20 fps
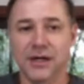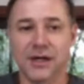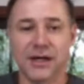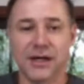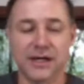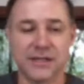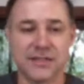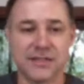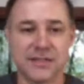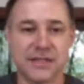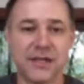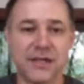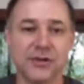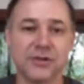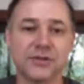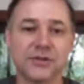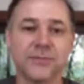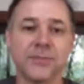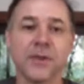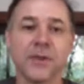
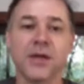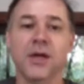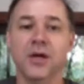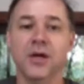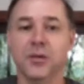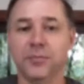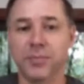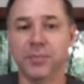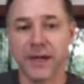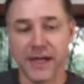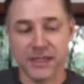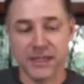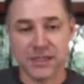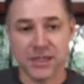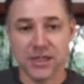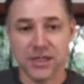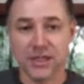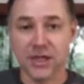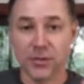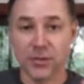skills. But
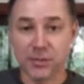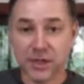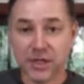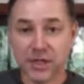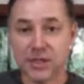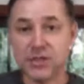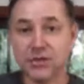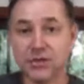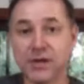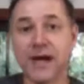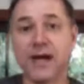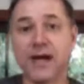because you guys